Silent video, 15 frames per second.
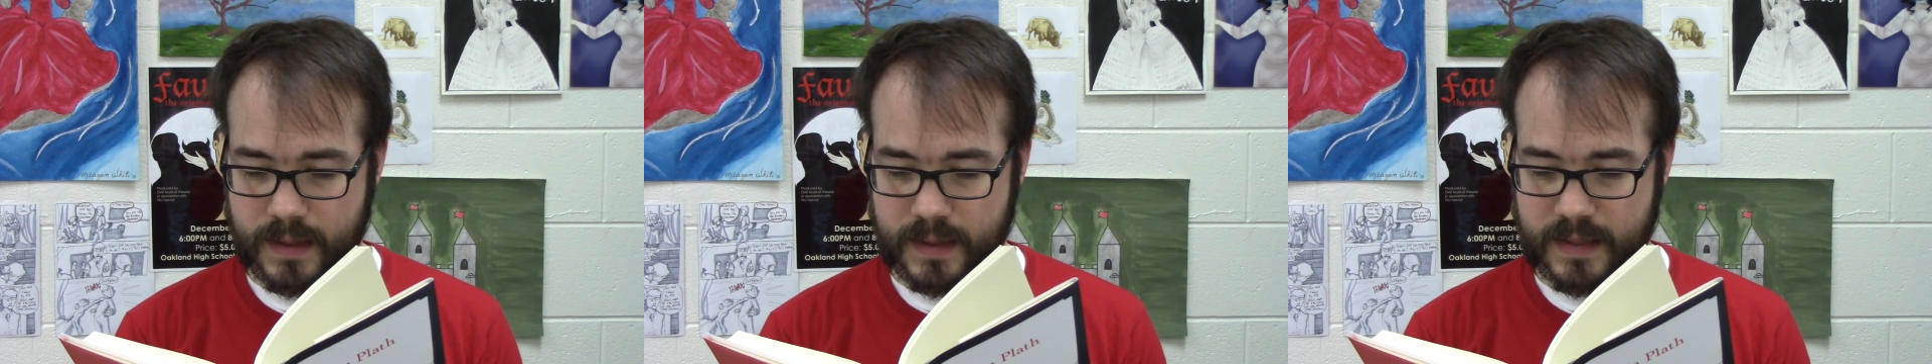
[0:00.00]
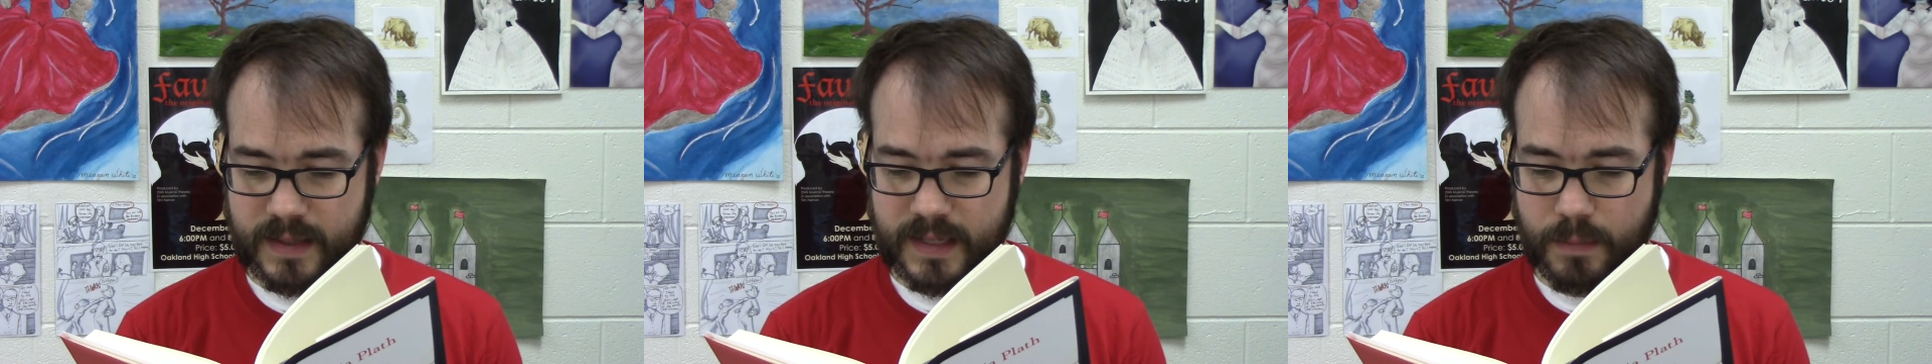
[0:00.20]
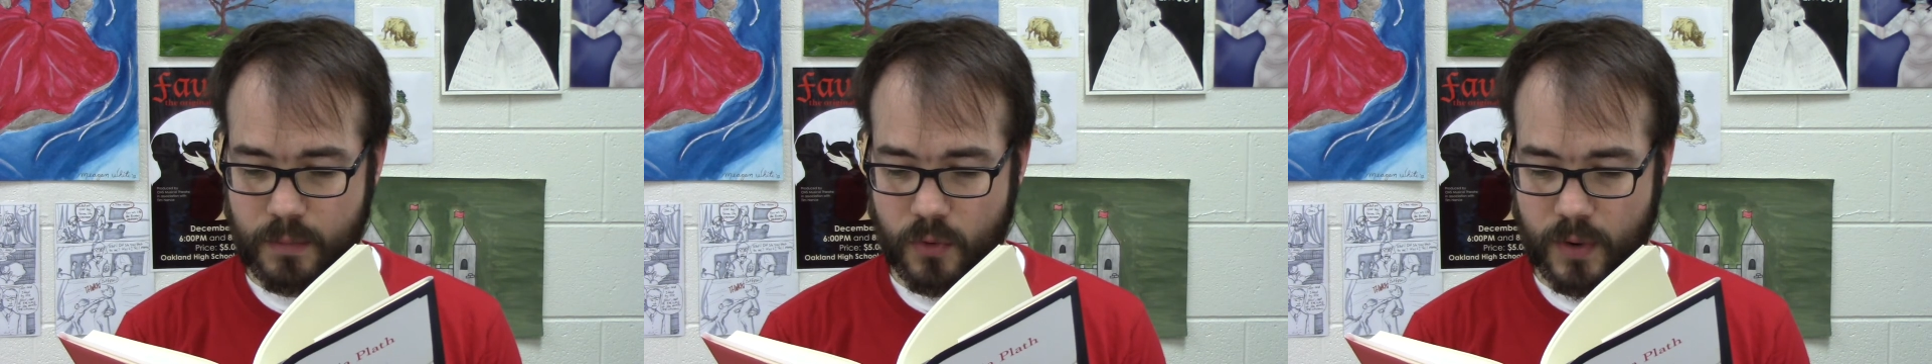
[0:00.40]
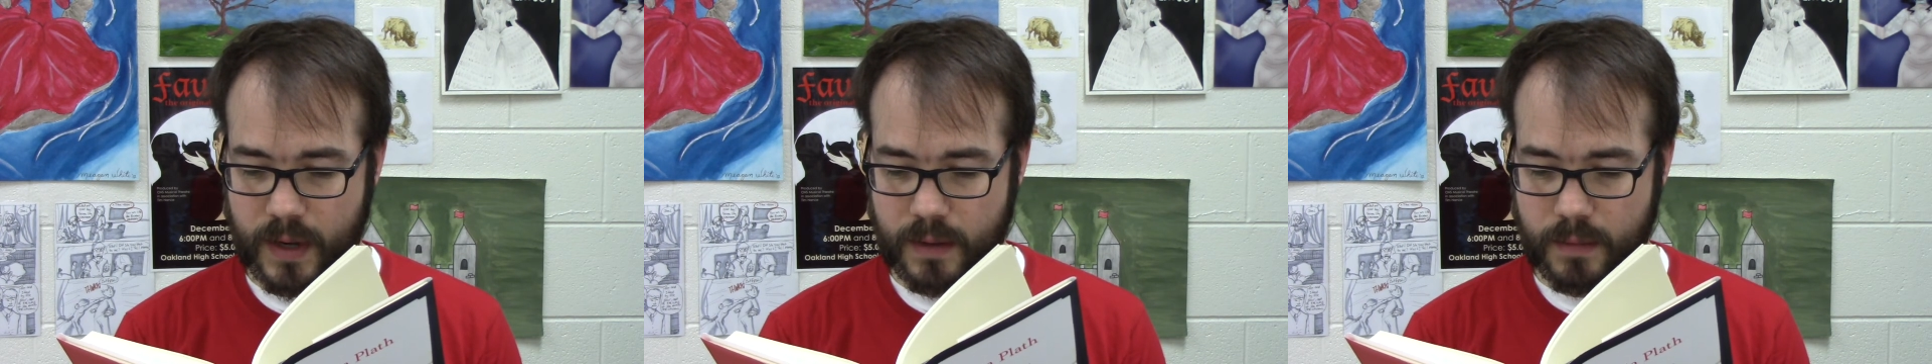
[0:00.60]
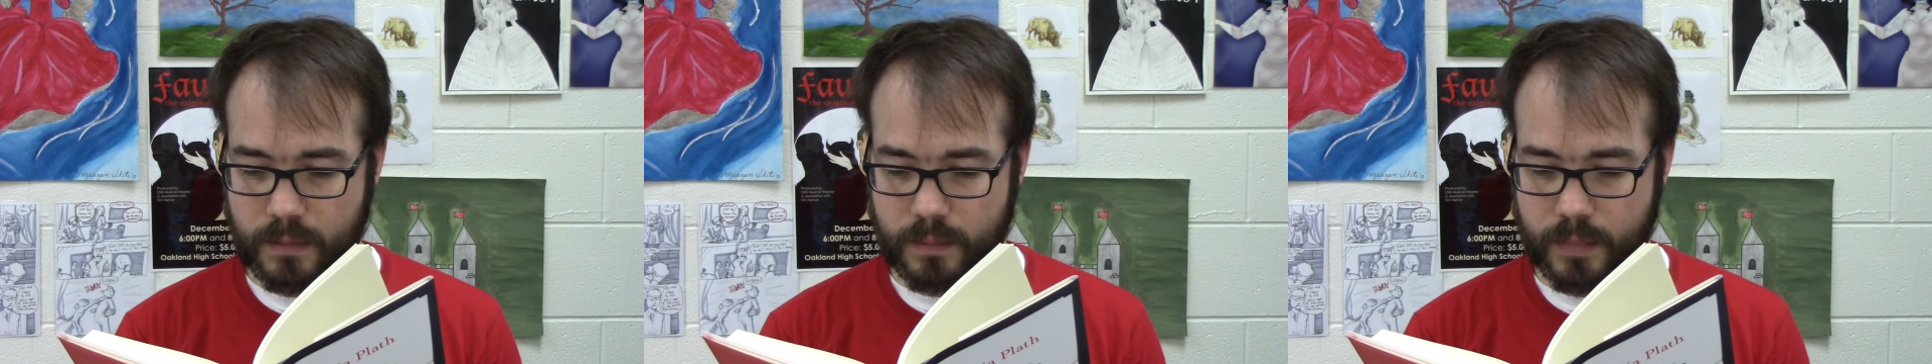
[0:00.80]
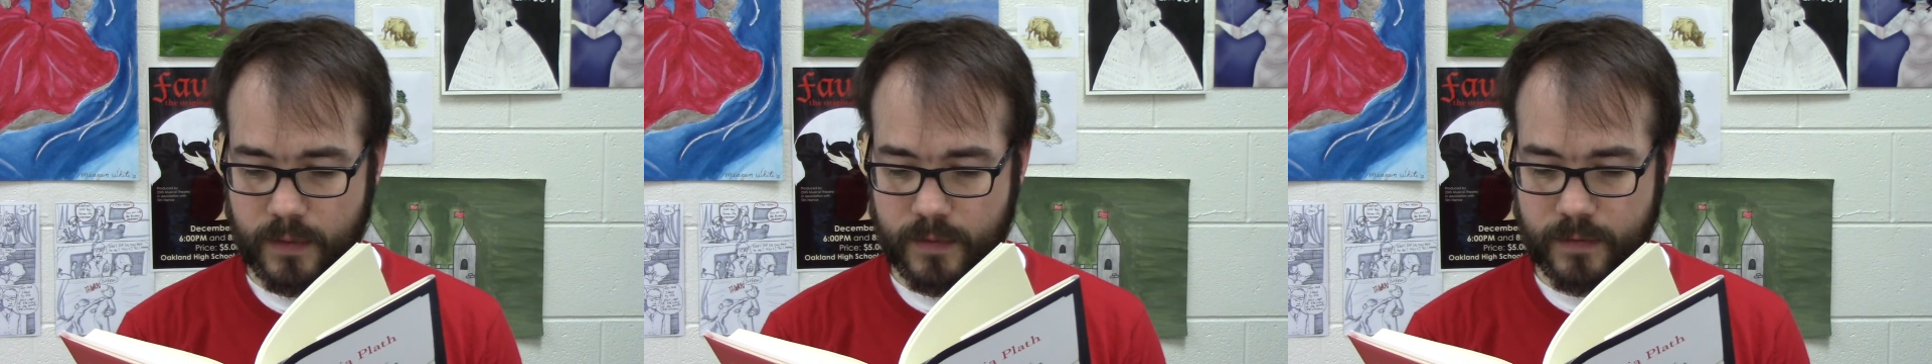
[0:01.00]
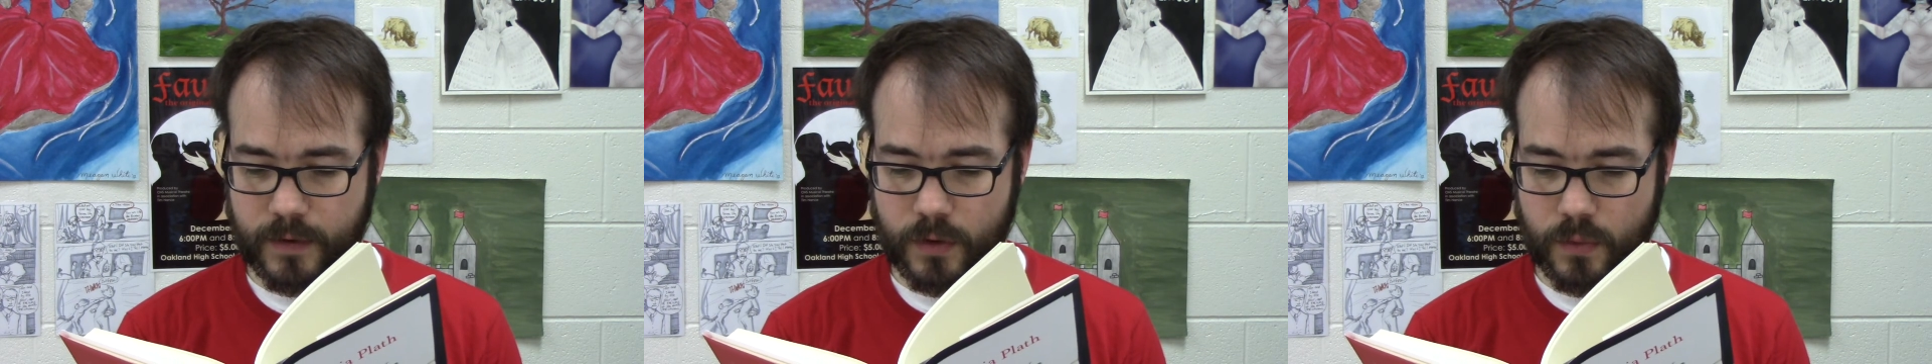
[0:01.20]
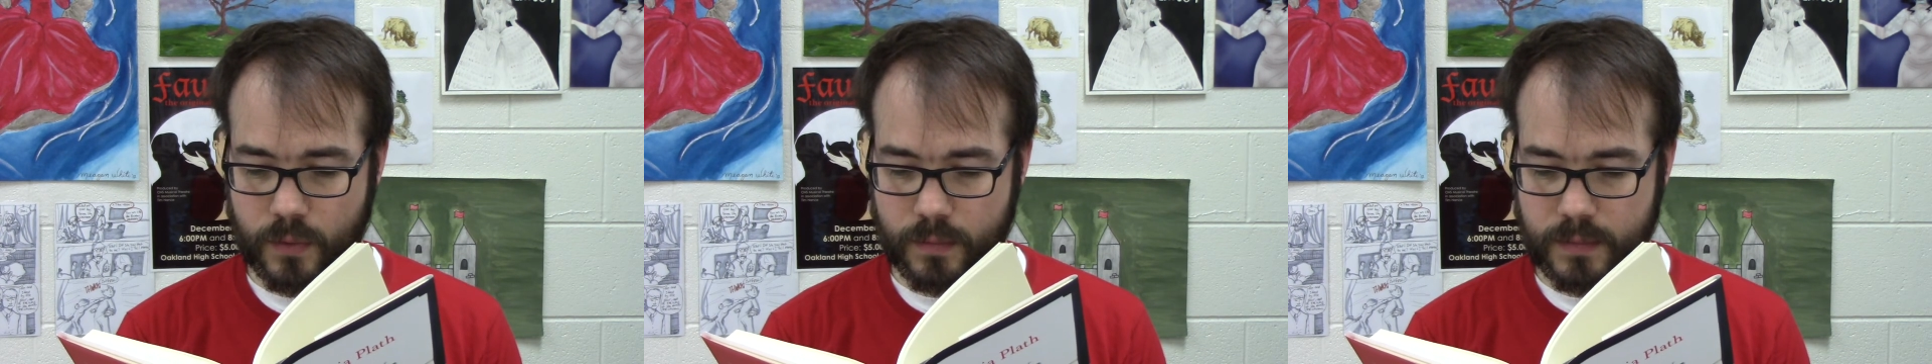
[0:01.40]
simmering,
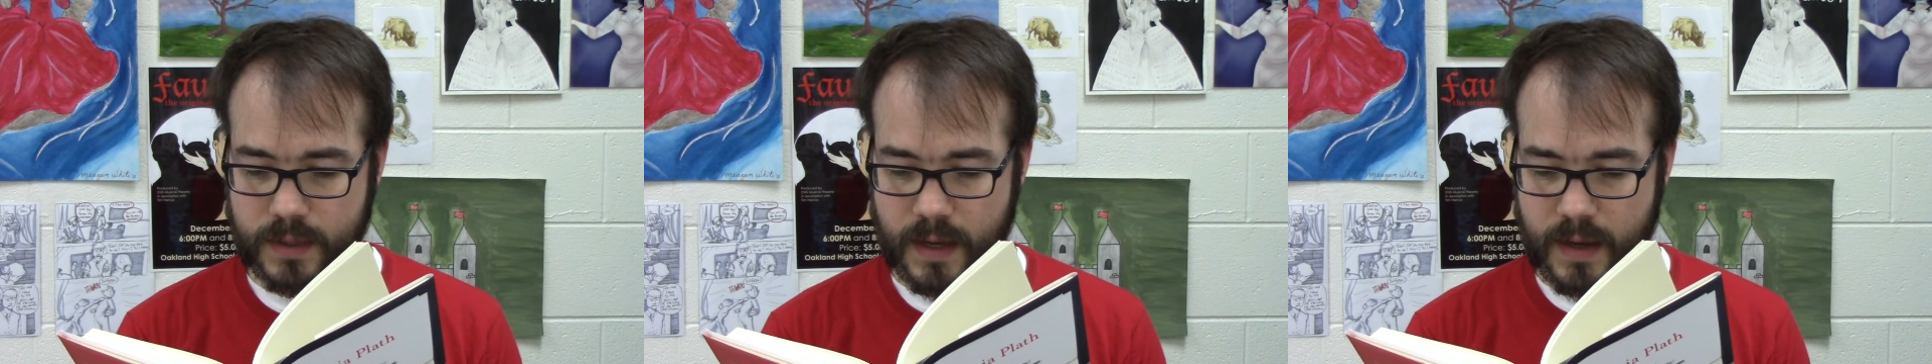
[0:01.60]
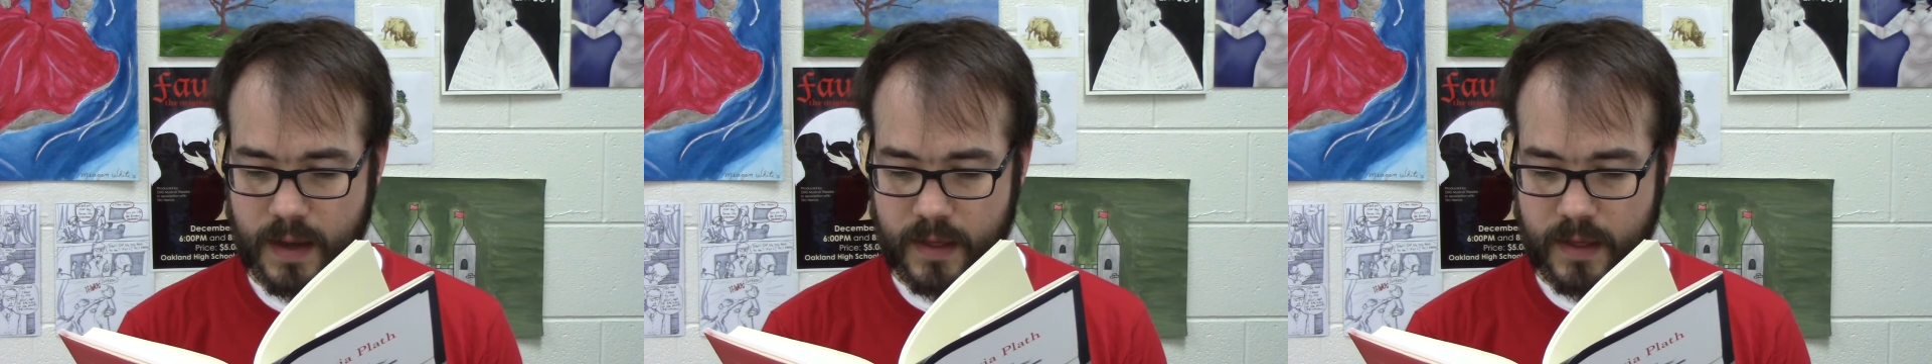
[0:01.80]
perfumed,